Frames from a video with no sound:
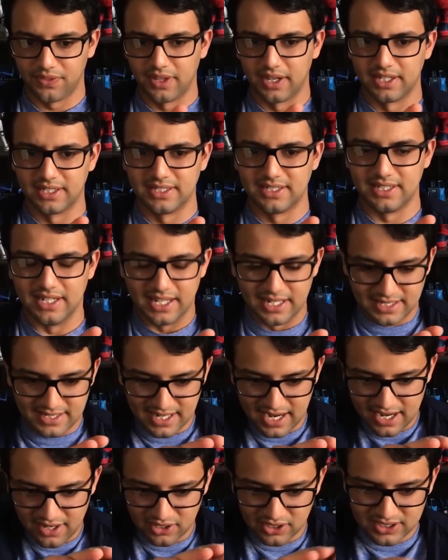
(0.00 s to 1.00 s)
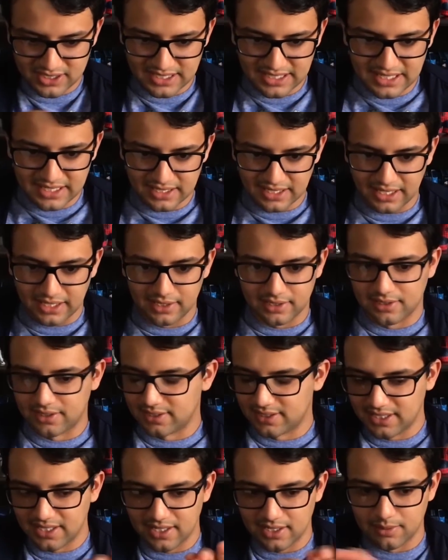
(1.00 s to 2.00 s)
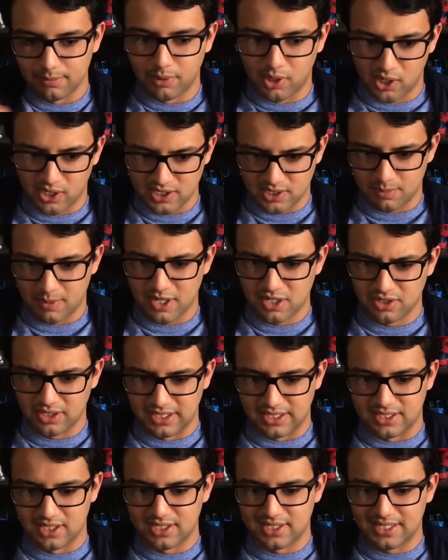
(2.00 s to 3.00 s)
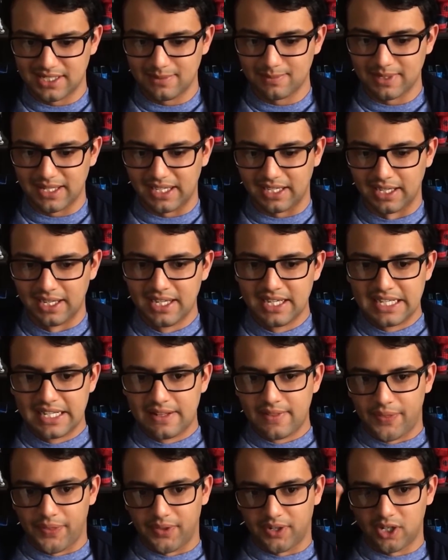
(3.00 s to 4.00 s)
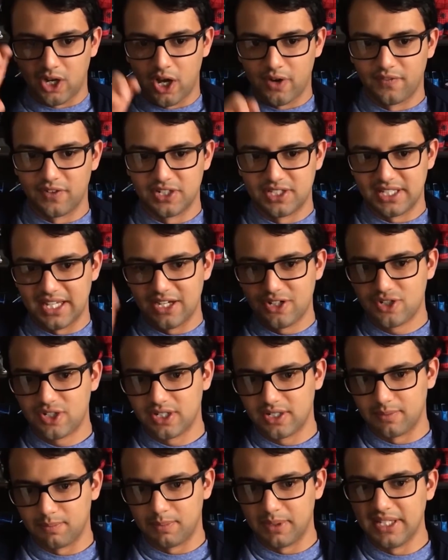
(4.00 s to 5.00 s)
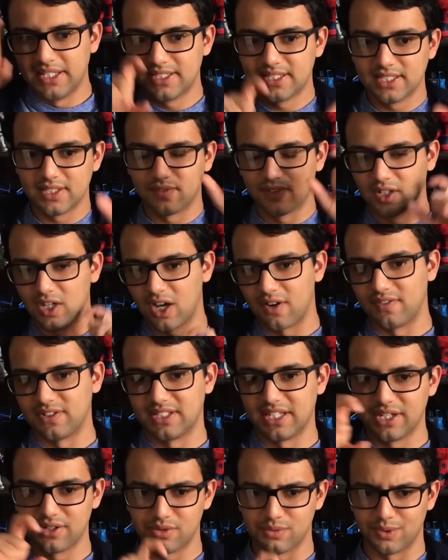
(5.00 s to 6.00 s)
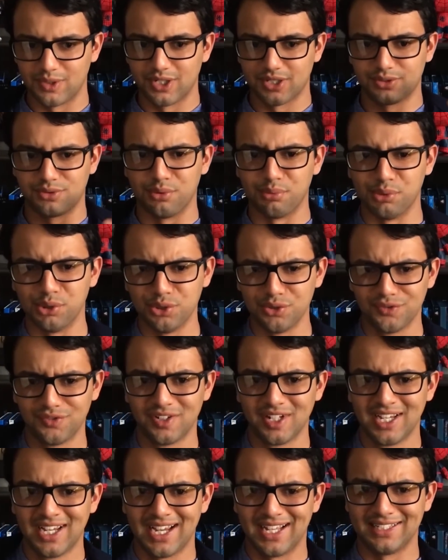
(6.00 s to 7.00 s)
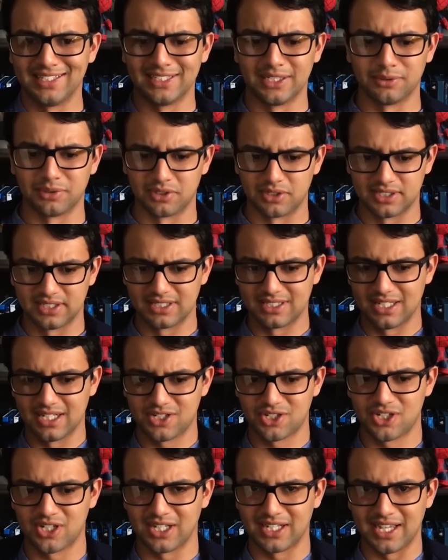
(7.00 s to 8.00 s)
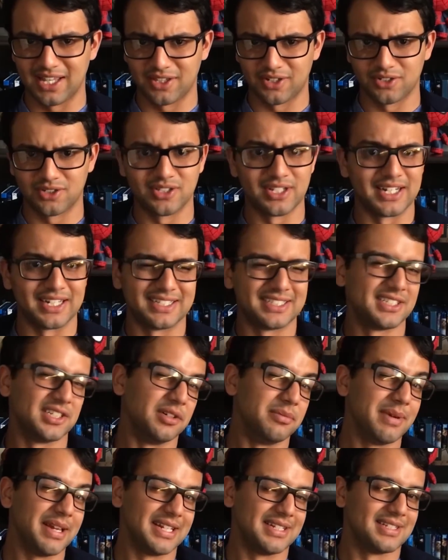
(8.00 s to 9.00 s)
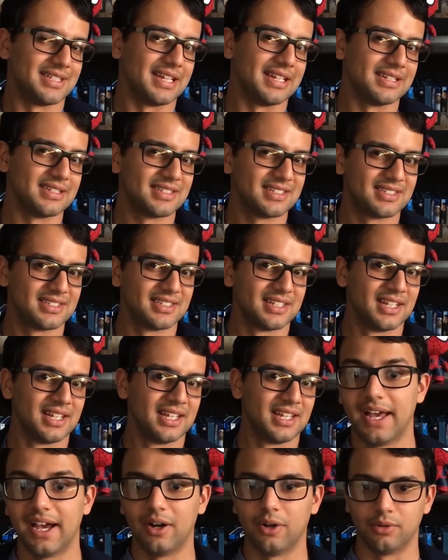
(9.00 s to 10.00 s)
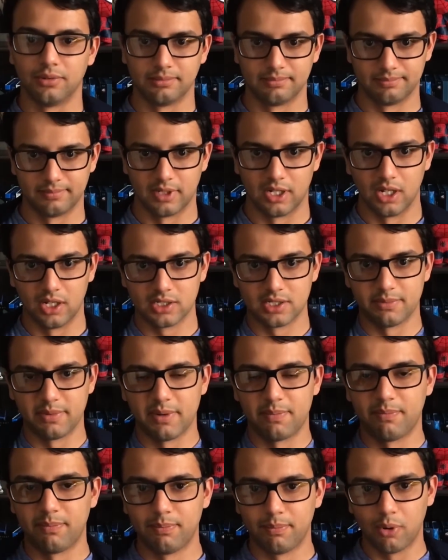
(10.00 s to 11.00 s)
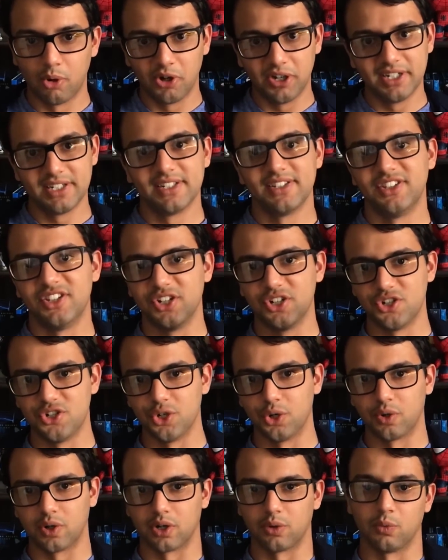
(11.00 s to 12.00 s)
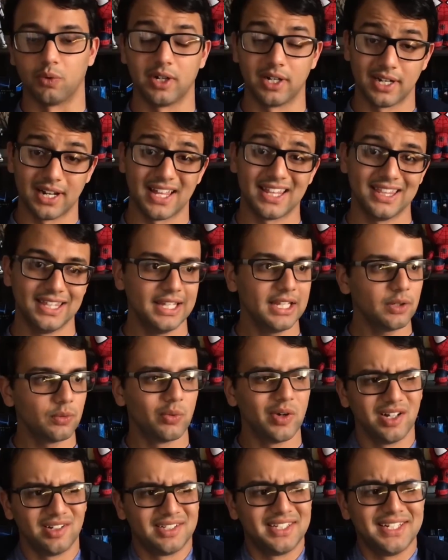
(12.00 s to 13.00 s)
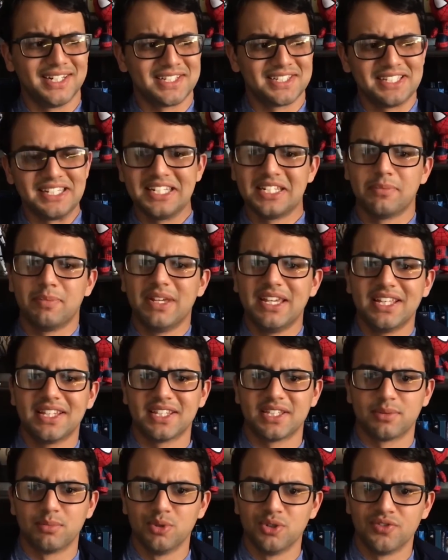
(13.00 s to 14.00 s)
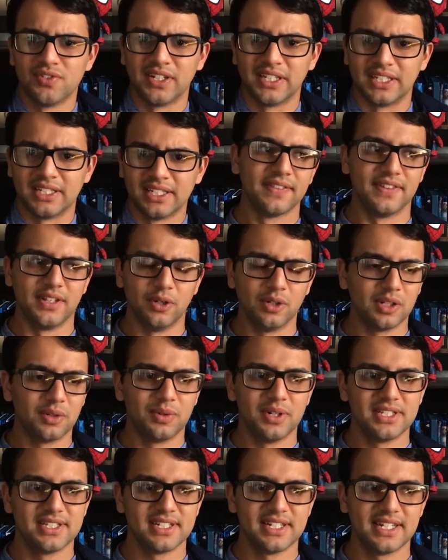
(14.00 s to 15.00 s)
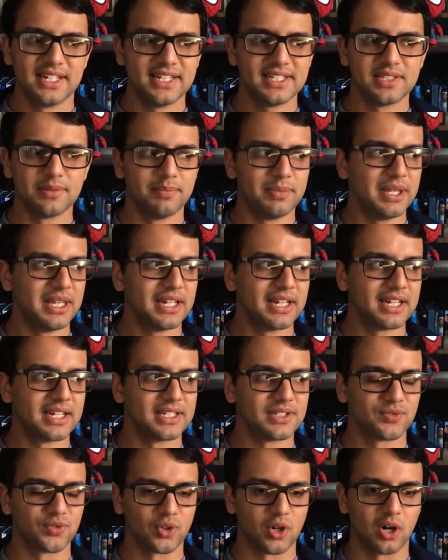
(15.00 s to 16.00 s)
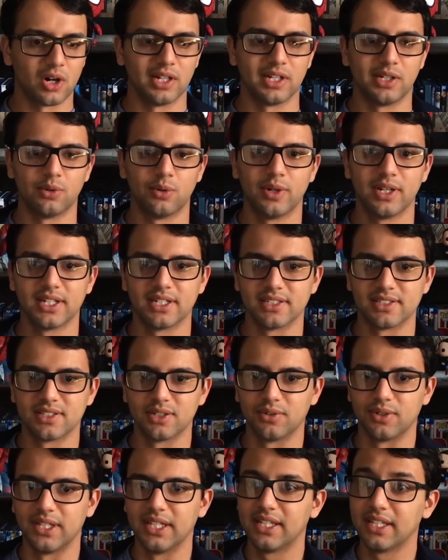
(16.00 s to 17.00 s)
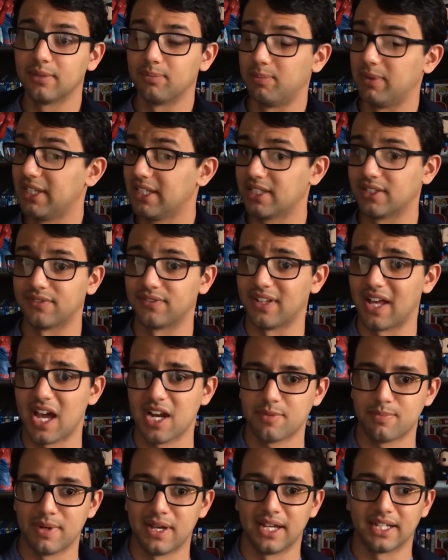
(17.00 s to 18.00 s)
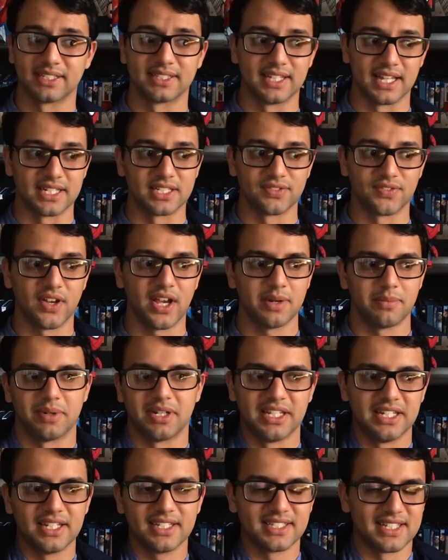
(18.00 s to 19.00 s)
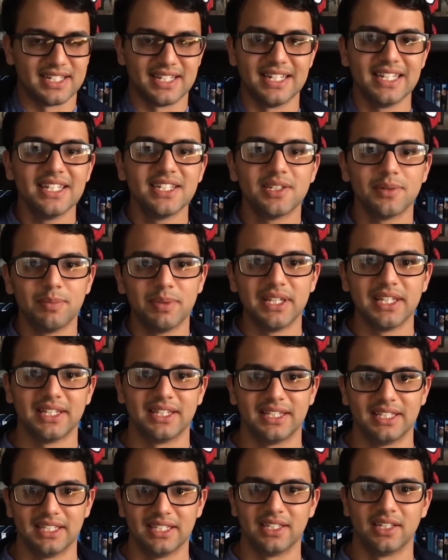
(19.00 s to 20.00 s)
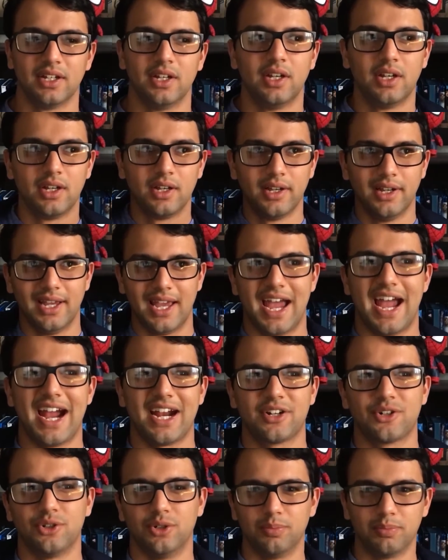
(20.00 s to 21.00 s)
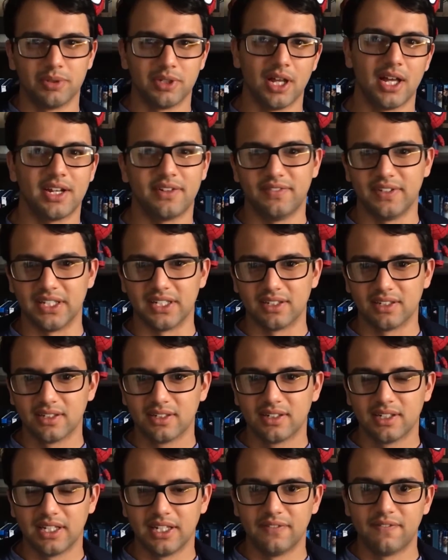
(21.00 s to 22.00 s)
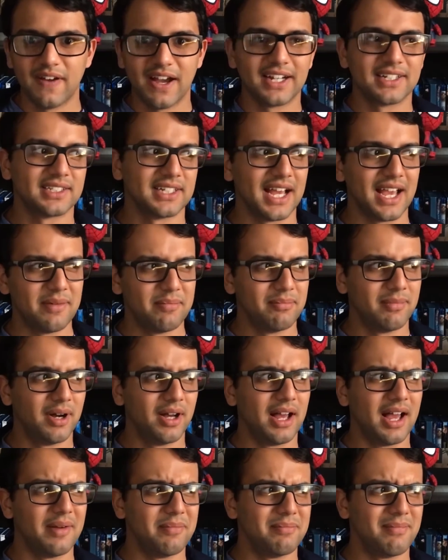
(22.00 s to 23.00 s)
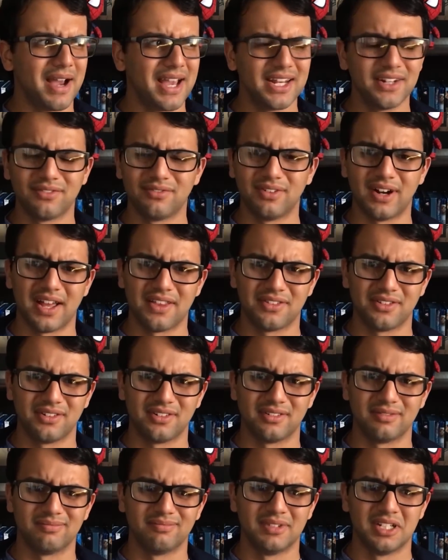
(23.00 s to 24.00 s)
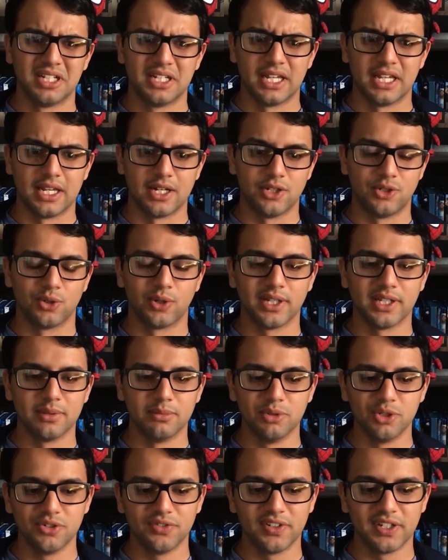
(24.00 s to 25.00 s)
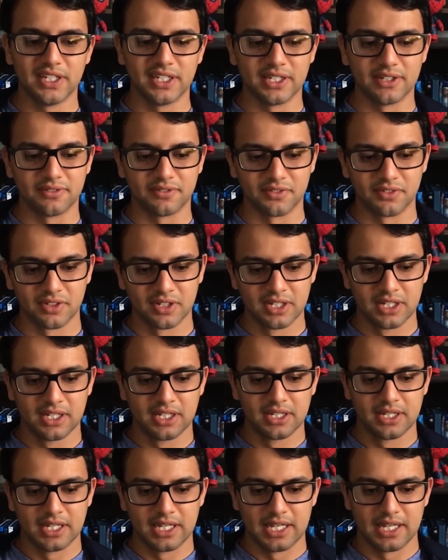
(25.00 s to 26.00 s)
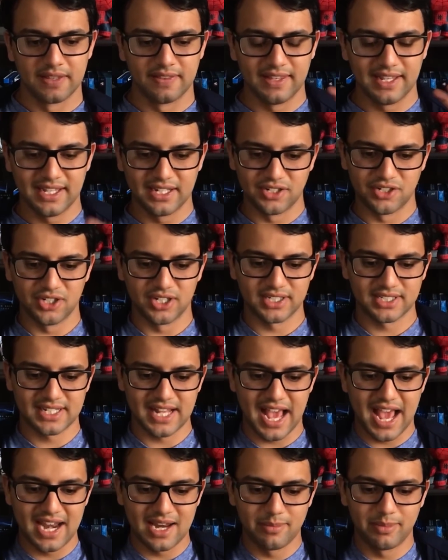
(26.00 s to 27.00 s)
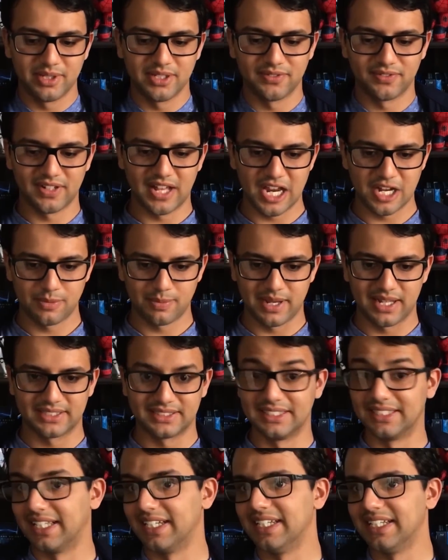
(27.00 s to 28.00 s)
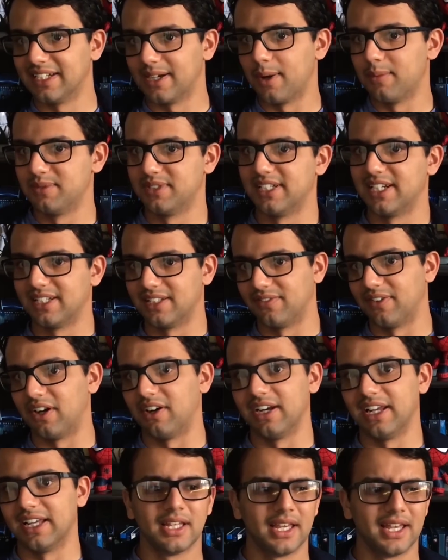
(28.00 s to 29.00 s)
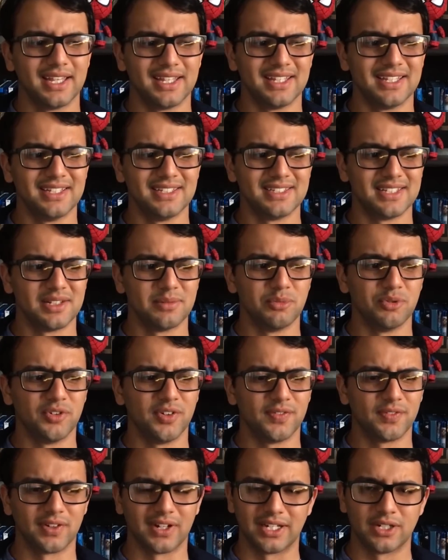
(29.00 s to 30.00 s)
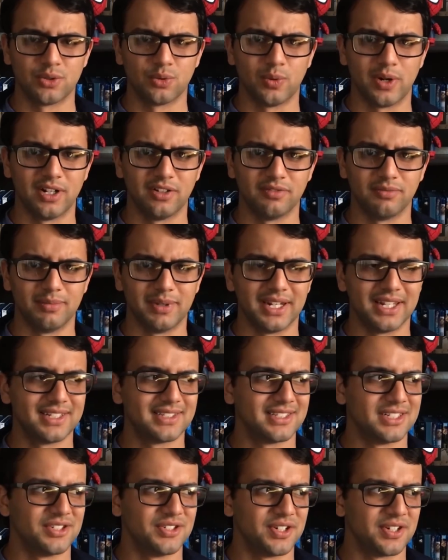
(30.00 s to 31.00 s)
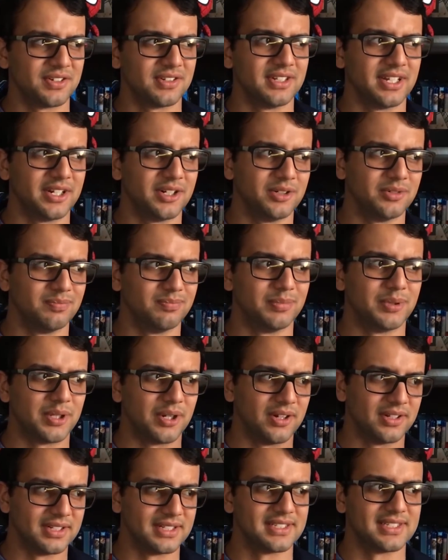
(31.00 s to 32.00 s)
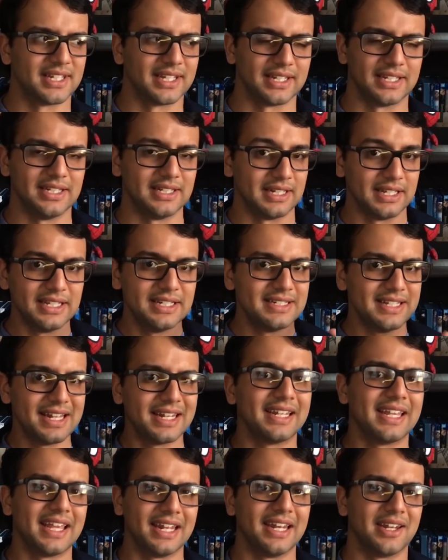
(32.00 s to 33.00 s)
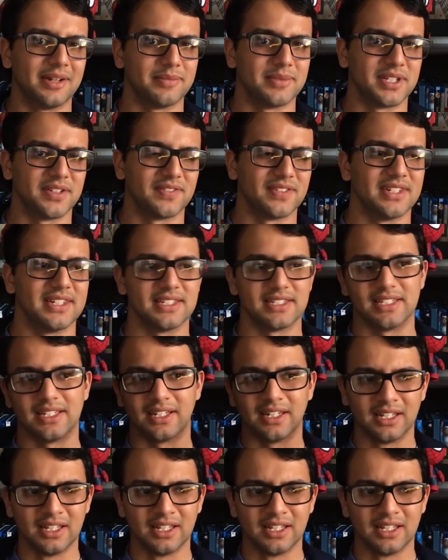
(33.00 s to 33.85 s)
an entire scene, like the scene in the bar especially, it just seemed like the conversation, pieces of the conversation were just removed, and then they were stitched together so that it still made sense. Now, ultimate point, the Joker. What did I think? Well, he doesn't need to be in this movie. The only reason he needs to be in it is for Harley Quinn. So he can be in the flashbacks, that's fine, but he doesn't need to be in the actual plot of it. In fact, I might have rather enjoyed the movie if they had just had him in the flashbacks and then he comes in at the very end. He's in the movie for like 12 minutes and Jared Leto put all this, like, he dedicated himself to this.